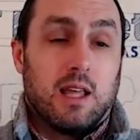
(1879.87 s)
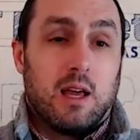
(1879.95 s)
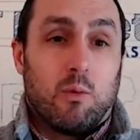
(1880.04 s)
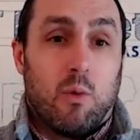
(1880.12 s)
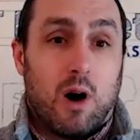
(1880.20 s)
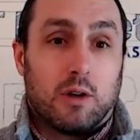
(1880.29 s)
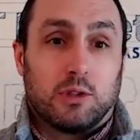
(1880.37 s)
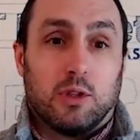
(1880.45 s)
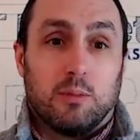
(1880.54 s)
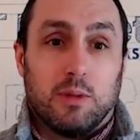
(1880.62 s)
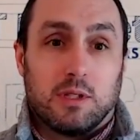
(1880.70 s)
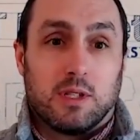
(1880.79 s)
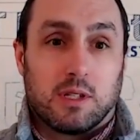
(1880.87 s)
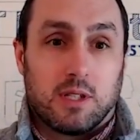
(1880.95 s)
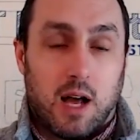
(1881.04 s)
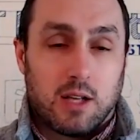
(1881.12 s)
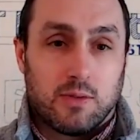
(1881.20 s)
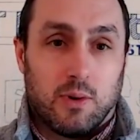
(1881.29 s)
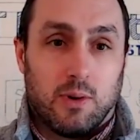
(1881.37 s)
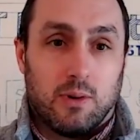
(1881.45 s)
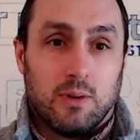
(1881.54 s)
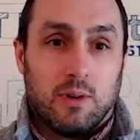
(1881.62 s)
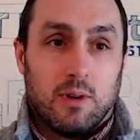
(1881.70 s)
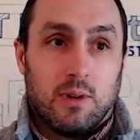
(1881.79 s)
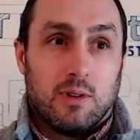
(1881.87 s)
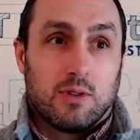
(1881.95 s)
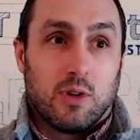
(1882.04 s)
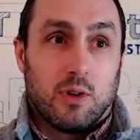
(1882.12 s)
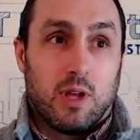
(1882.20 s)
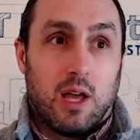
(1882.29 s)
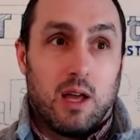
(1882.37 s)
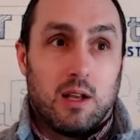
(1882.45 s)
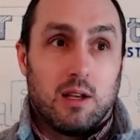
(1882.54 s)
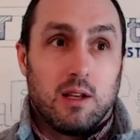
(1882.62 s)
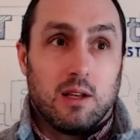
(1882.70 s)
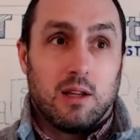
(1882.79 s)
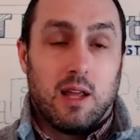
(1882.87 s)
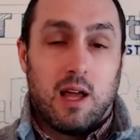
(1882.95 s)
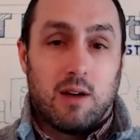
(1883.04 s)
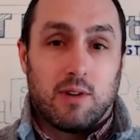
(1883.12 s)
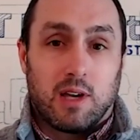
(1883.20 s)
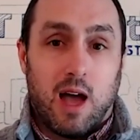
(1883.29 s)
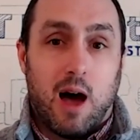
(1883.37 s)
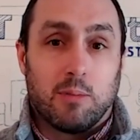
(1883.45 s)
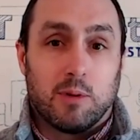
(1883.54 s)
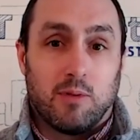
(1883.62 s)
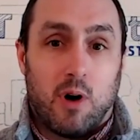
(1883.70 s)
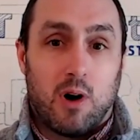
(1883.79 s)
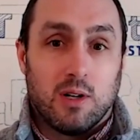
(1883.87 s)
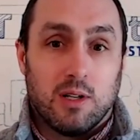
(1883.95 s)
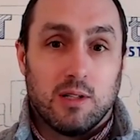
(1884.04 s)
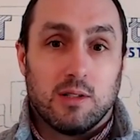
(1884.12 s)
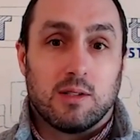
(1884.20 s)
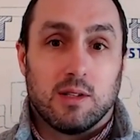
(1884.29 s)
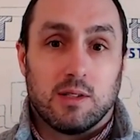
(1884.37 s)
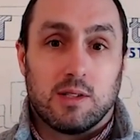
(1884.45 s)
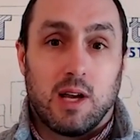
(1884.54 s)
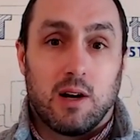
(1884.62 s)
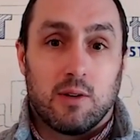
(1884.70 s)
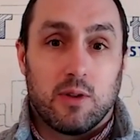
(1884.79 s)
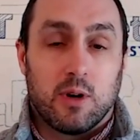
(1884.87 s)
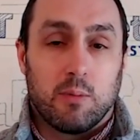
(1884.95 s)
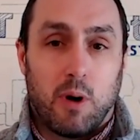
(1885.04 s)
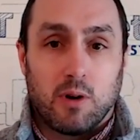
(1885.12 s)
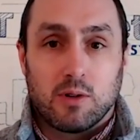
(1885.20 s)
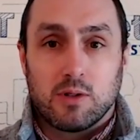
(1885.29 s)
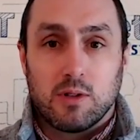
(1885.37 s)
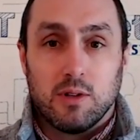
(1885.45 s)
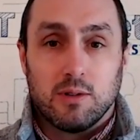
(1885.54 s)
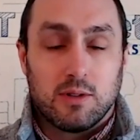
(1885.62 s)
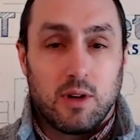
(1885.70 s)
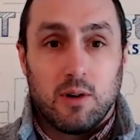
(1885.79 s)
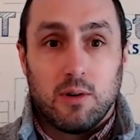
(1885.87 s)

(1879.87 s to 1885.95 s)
they want you to be successful so that they have a captive audience to sell their parts to.